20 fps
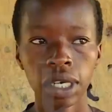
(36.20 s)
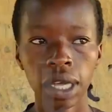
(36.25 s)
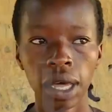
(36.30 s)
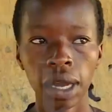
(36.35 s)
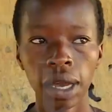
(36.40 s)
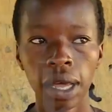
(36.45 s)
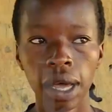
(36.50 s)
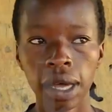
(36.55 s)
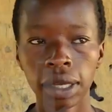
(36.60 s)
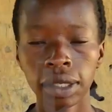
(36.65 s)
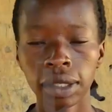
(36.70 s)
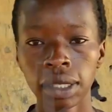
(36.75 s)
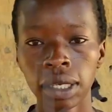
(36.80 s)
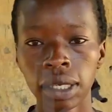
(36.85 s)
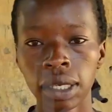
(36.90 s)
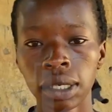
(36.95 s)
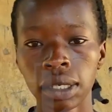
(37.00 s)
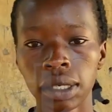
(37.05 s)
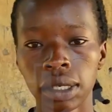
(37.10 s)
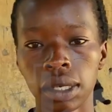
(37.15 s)
An
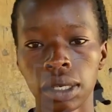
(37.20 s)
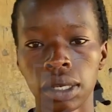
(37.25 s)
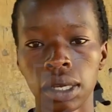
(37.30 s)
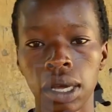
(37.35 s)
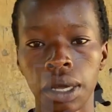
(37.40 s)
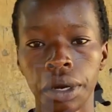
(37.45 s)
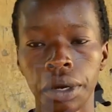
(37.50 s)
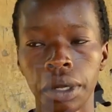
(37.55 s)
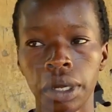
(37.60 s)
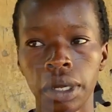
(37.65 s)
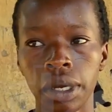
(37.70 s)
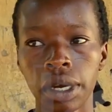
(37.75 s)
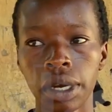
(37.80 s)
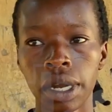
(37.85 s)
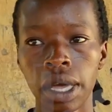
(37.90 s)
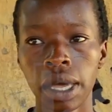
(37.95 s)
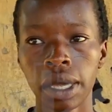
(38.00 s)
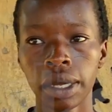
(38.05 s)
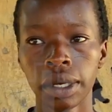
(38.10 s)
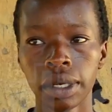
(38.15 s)
accident, and he
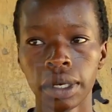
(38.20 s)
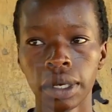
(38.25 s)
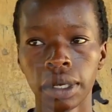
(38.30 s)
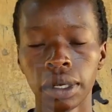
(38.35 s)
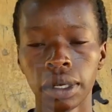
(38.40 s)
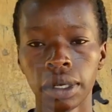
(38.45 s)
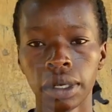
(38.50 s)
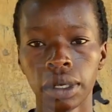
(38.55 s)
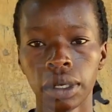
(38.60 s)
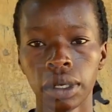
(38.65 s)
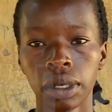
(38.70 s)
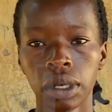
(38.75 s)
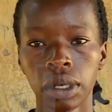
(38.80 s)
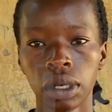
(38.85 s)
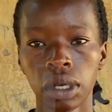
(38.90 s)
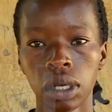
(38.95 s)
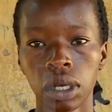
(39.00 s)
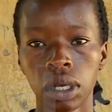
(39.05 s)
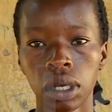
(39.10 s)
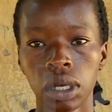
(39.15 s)
died.
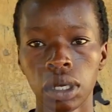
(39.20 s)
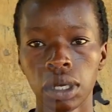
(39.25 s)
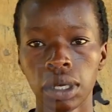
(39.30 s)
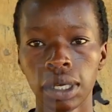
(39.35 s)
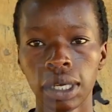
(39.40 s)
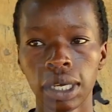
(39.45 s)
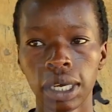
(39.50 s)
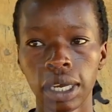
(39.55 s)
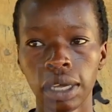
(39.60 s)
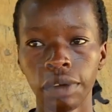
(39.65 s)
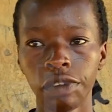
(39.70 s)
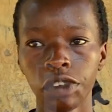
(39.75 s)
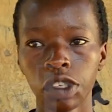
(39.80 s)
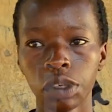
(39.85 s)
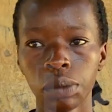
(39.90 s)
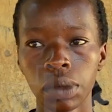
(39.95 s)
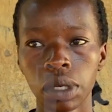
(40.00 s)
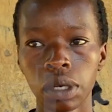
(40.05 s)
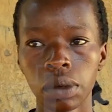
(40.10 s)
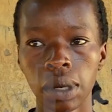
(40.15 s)
He left
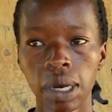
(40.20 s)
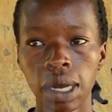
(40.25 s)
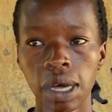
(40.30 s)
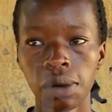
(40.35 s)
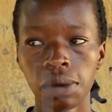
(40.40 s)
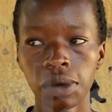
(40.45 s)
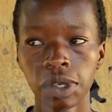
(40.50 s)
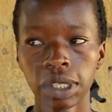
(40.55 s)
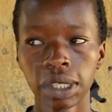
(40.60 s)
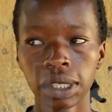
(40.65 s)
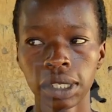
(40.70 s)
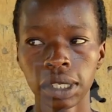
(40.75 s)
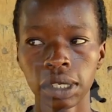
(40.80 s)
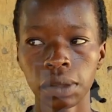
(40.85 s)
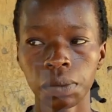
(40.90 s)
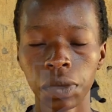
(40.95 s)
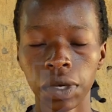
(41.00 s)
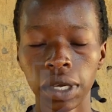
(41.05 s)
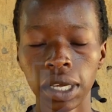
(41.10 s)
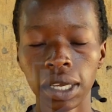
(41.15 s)
me when I was still
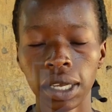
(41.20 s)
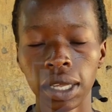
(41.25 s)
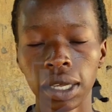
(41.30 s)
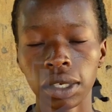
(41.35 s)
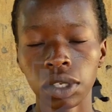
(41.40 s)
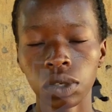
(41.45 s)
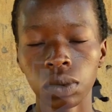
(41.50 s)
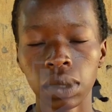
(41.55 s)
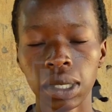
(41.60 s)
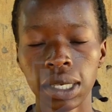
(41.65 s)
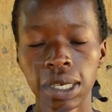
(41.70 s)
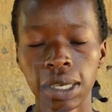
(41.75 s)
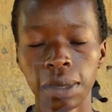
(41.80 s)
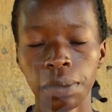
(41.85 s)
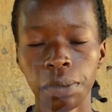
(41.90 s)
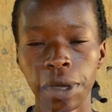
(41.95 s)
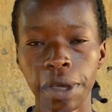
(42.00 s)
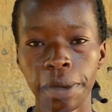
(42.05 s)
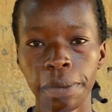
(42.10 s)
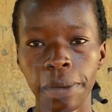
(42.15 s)
pregnant with the
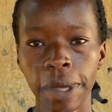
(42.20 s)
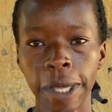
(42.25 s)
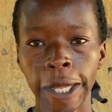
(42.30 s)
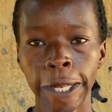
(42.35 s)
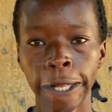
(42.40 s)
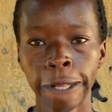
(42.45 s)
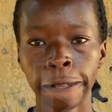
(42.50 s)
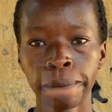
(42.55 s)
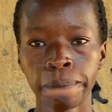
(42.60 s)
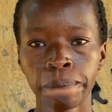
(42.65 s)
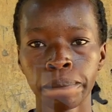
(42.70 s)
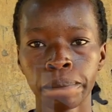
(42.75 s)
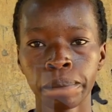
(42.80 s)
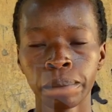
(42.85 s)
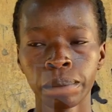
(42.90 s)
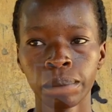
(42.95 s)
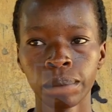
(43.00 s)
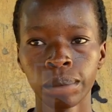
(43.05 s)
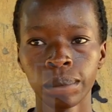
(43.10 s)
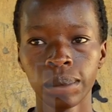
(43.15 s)
baby.
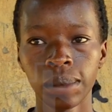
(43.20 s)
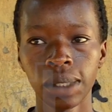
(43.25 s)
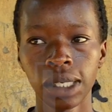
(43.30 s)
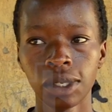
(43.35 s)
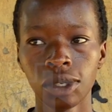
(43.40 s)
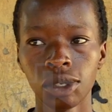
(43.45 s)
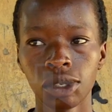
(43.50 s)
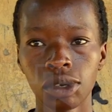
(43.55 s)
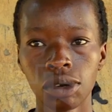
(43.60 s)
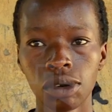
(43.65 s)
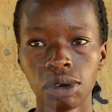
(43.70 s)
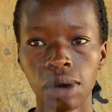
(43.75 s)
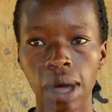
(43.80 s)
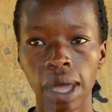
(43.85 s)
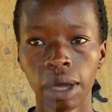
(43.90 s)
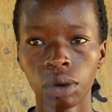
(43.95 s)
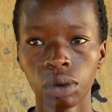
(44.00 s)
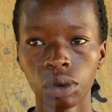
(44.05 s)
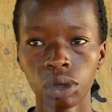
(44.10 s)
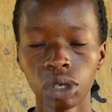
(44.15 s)
So
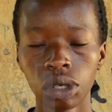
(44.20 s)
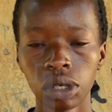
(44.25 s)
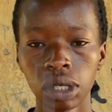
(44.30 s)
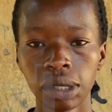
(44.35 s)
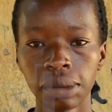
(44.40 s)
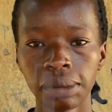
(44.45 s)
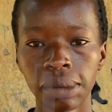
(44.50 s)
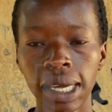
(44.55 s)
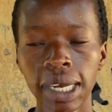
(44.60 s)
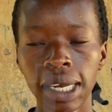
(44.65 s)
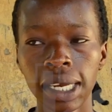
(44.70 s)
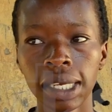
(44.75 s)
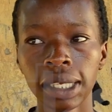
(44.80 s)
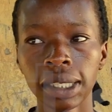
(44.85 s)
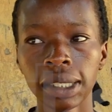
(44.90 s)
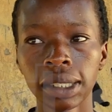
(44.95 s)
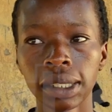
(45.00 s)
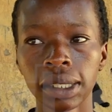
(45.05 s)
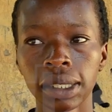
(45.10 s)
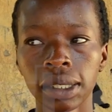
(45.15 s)
I could not
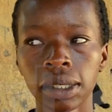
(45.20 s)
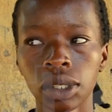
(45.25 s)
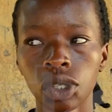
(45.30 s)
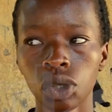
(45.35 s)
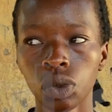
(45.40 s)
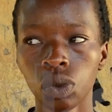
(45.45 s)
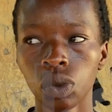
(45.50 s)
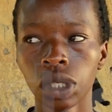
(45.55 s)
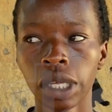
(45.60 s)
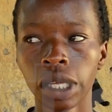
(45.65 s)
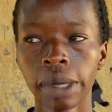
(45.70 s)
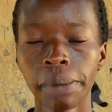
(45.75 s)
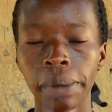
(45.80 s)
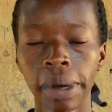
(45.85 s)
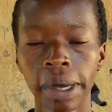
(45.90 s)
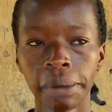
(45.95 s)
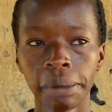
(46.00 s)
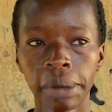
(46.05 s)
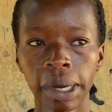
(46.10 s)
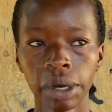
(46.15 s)
manage to stay
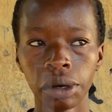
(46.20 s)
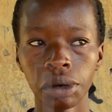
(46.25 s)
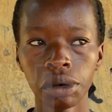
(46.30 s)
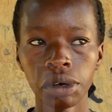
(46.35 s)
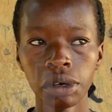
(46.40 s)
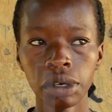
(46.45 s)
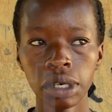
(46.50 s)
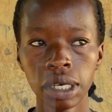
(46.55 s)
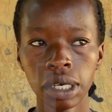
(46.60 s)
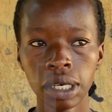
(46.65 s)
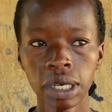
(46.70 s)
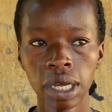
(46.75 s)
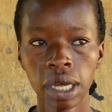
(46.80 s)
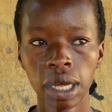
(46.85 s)
by my own